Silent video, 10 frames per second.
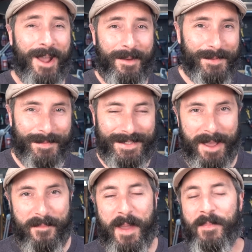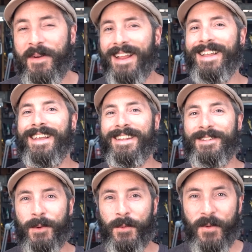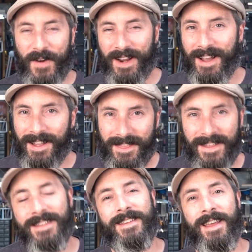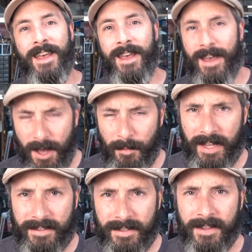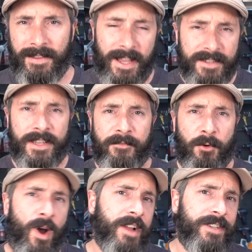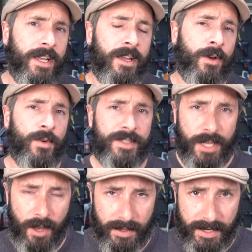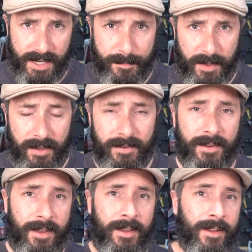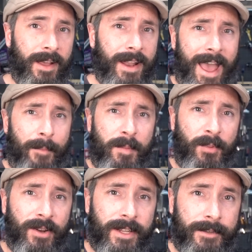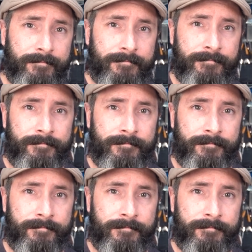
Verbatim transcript: grab some sandpaper and get to work on this helmet. Thanks again for watching. See y'all in the next build and happy printing.